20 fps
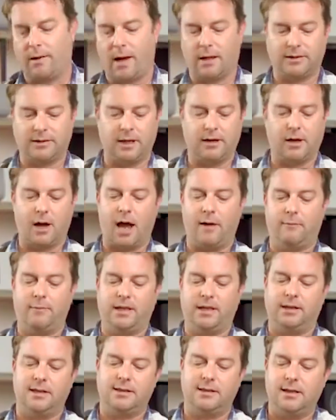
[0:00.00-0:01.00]
I'll tell you, I've
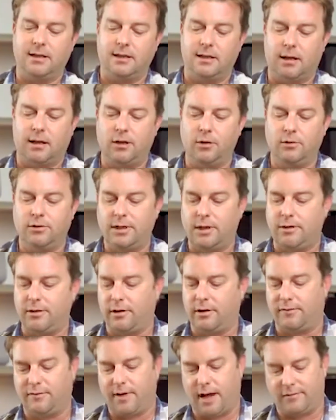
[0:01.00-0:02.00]
been listening to
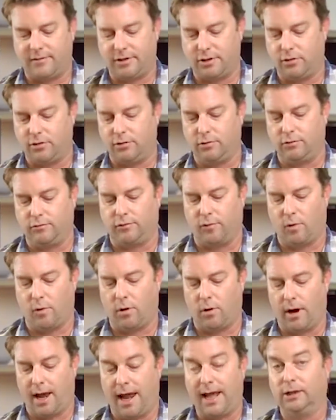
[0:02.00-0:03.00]
QC35-2
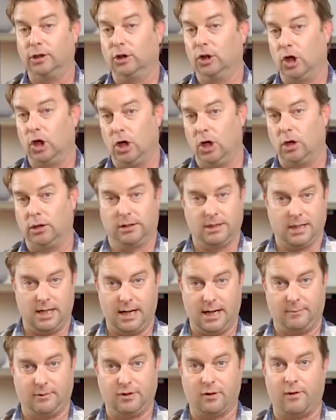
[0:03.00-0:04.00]
for a long
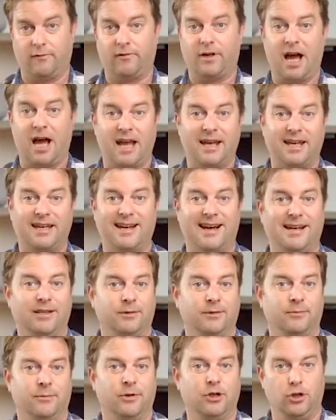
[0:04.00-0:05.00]
time, so I've kind of
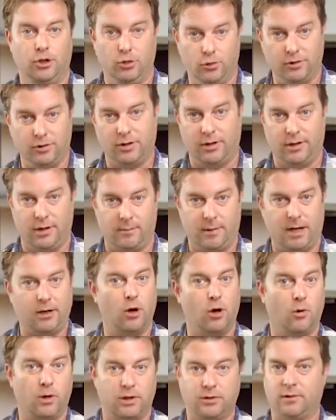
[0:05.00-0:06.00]
gotten used to them. I
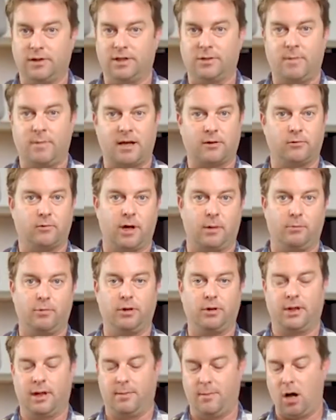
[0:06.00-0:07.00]
know what to expect when I
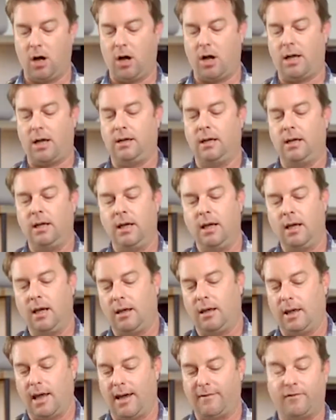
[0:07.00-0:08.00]
put them on.
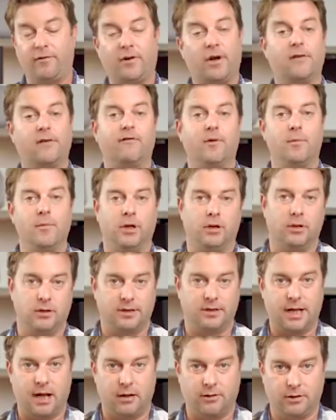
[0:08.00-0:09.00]
Have a very familiar
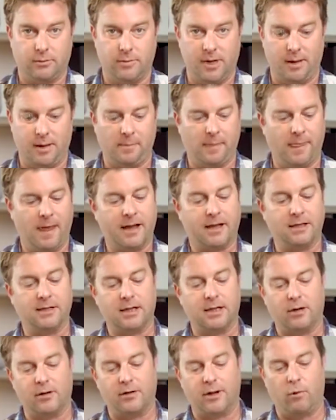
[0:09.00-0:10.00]
sound to me. I can
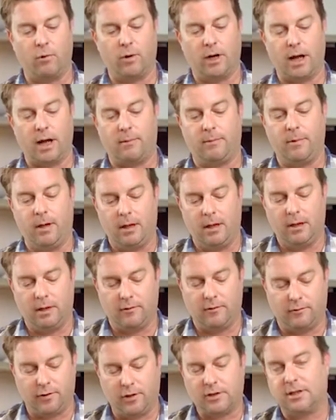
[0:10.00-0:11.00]
tell you that when I
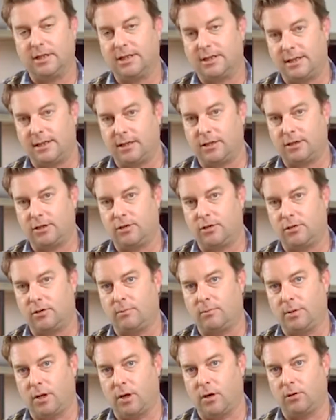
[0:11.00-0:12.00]
first listened to
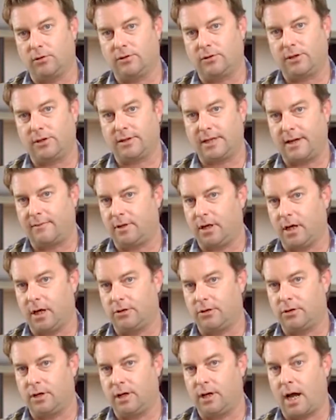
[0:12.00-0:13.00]
the Bose
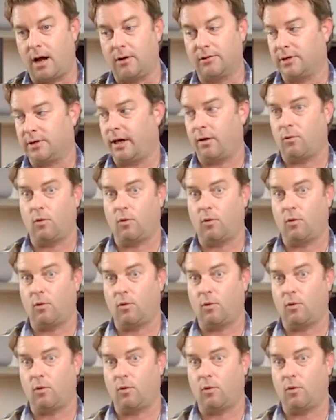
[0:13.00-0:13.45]
700, I was like,